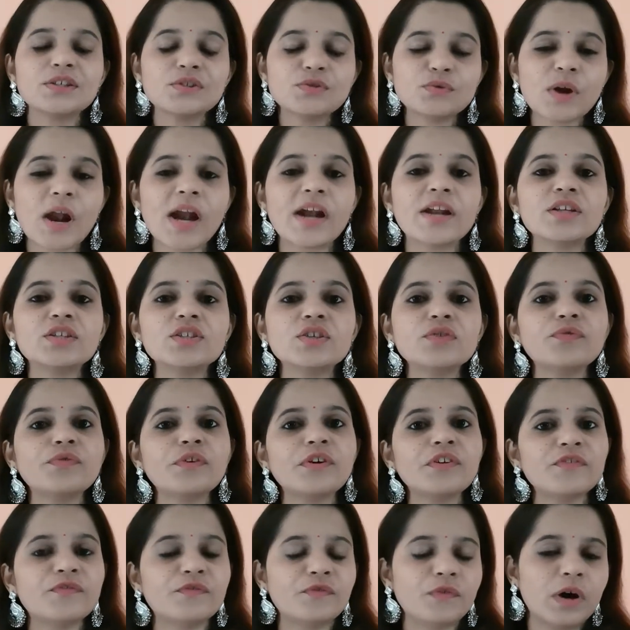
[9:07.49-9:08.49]
the strategy
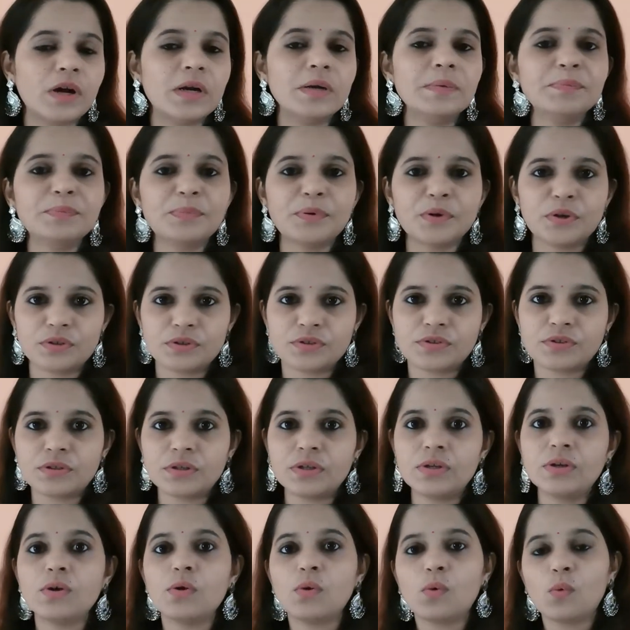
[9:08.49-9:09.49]
for one
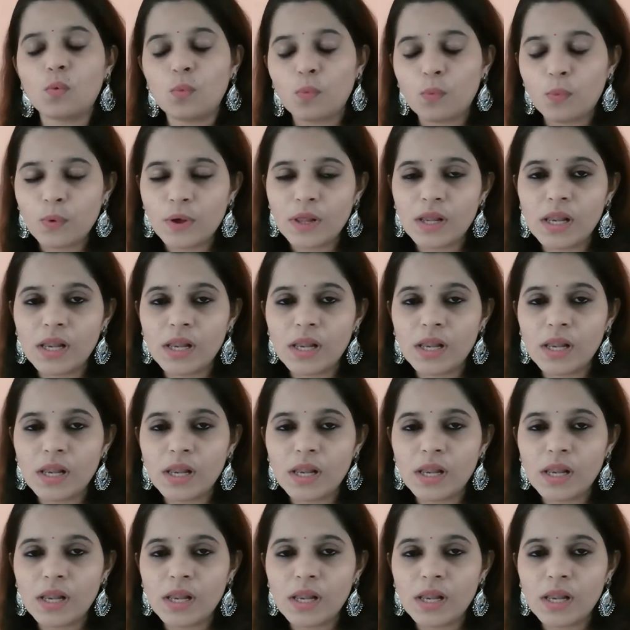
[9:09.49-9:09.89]
person